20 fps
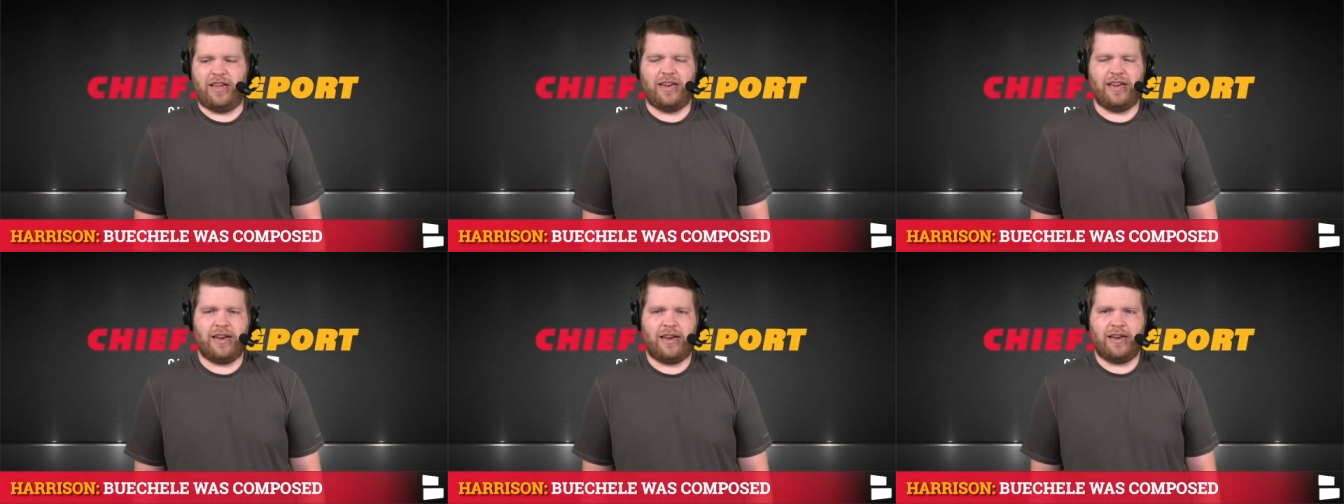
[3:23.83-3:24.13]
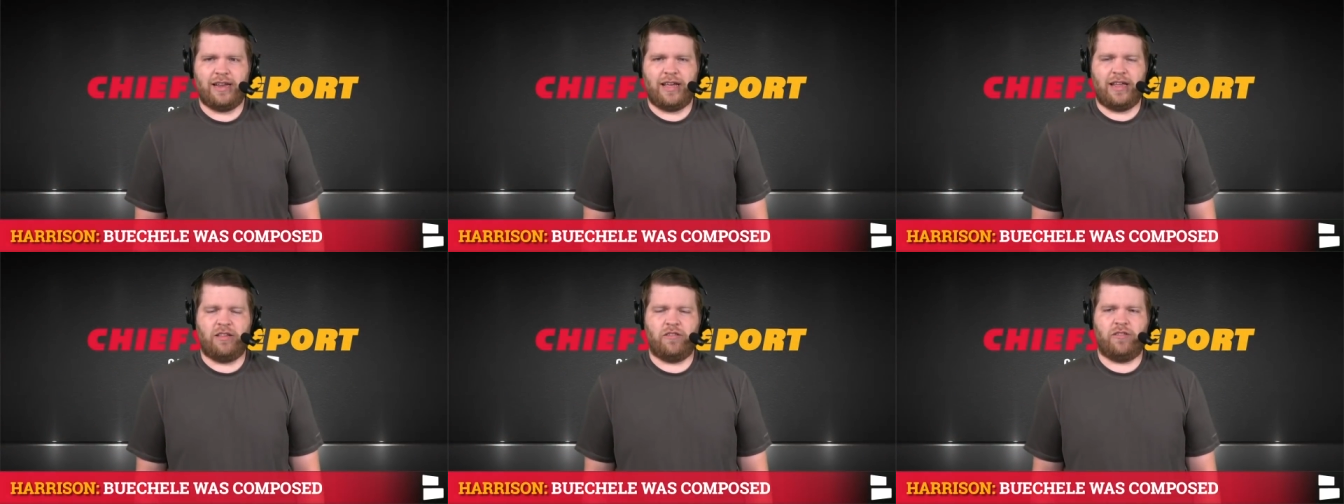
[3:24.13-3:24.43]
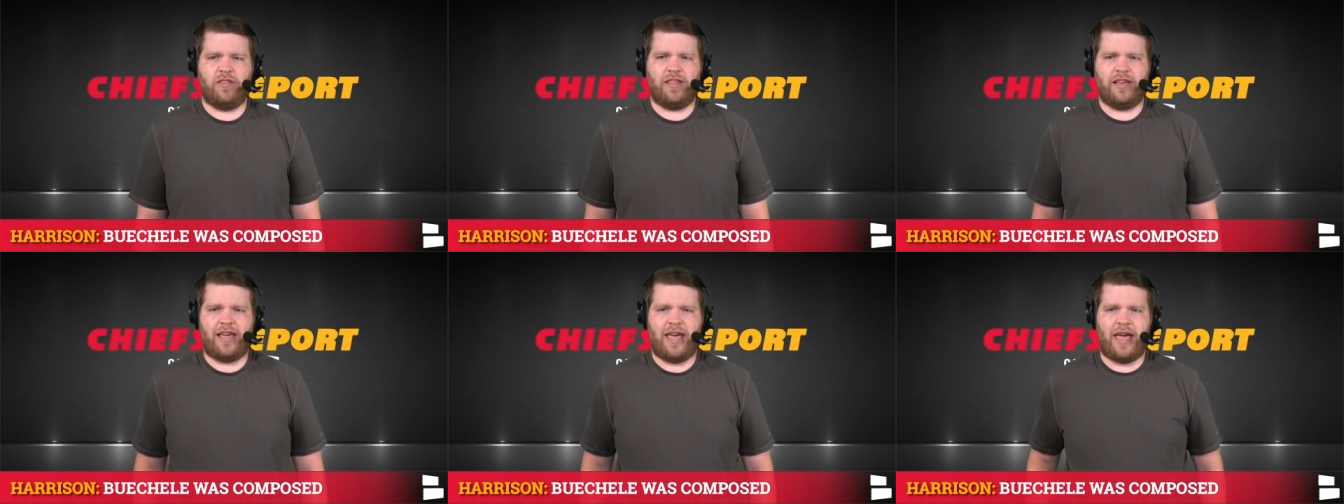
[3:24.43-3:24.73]
didn't get into
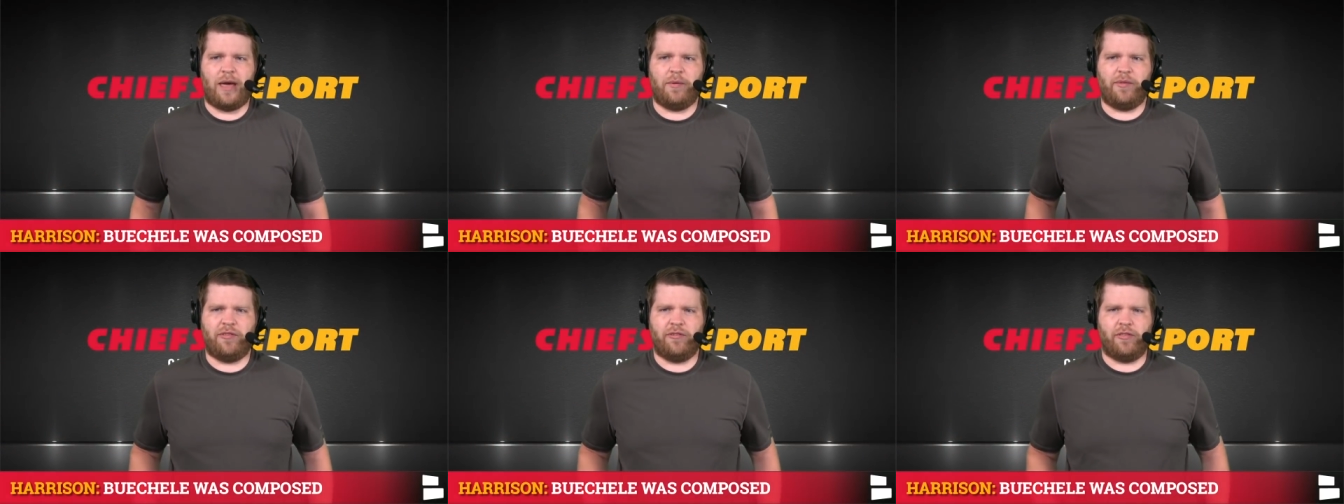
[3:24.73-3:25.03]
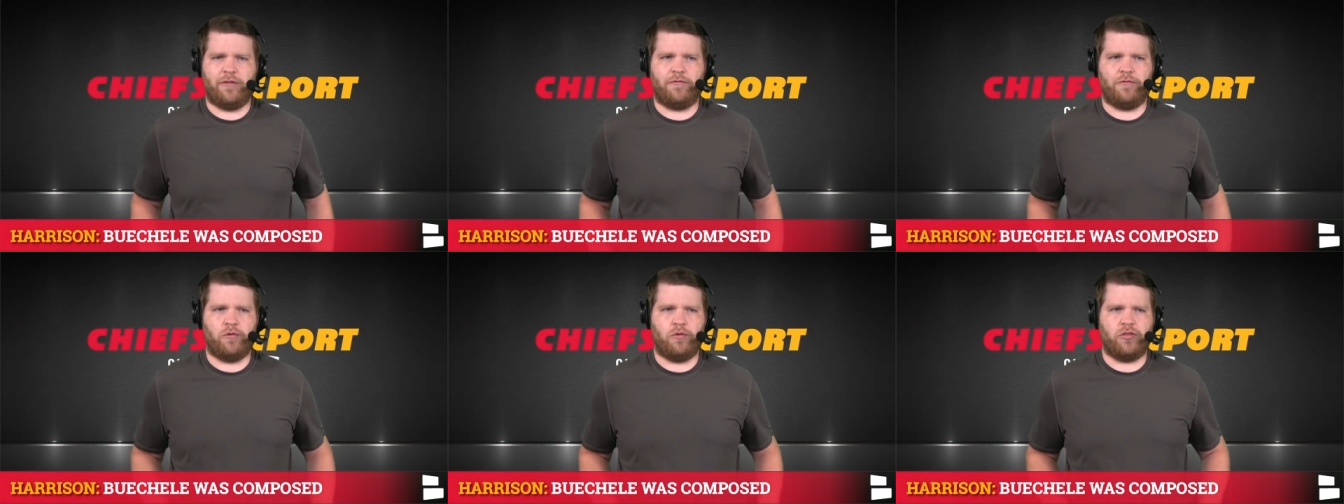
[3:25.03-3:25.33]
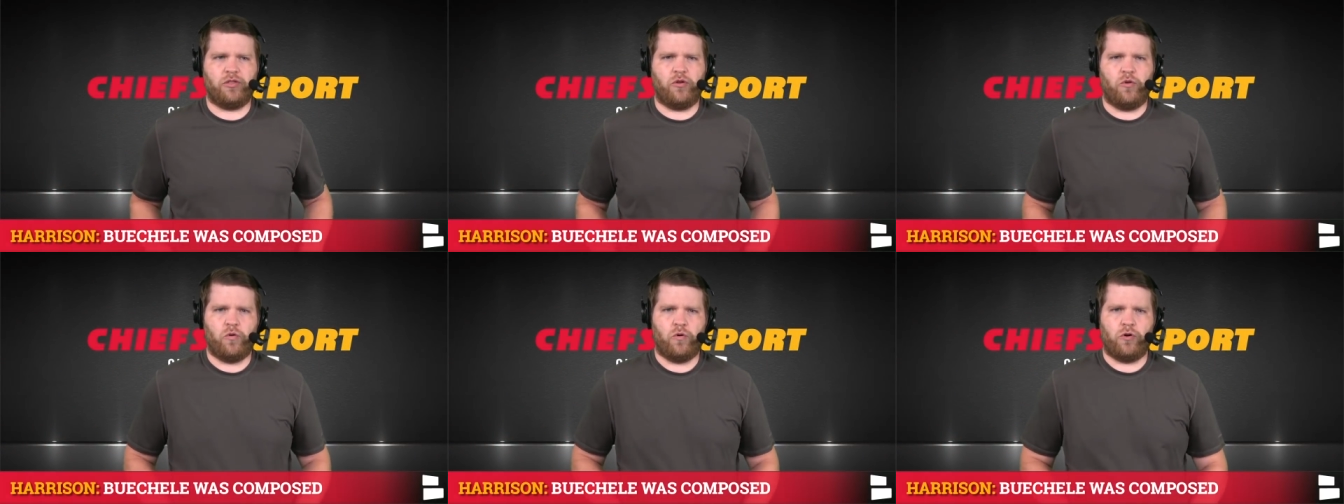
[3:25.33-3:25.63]
the game until the
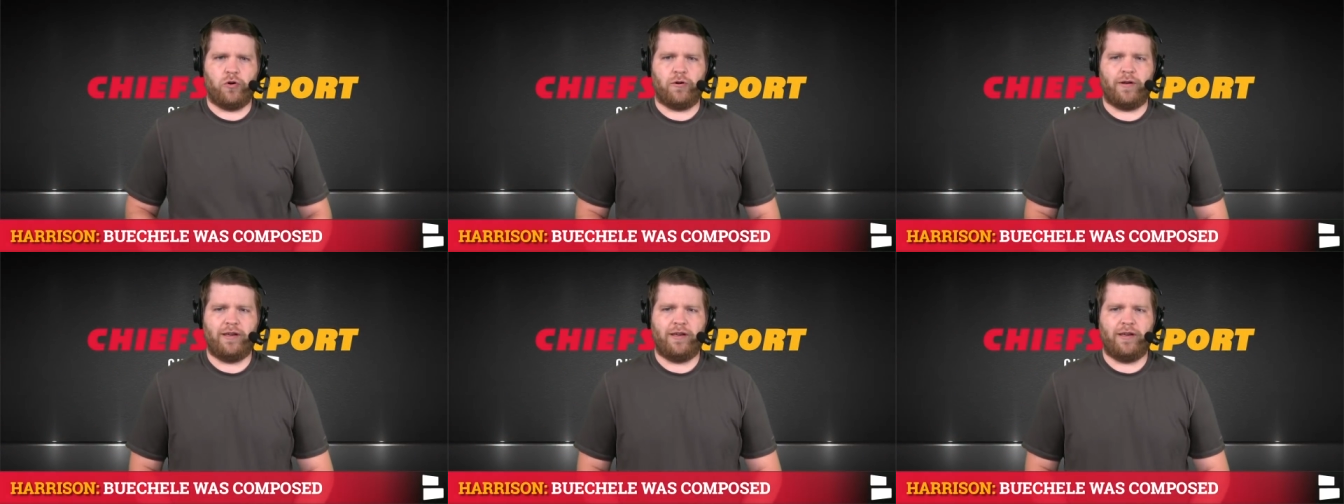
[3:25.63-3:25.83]
fourth quarter.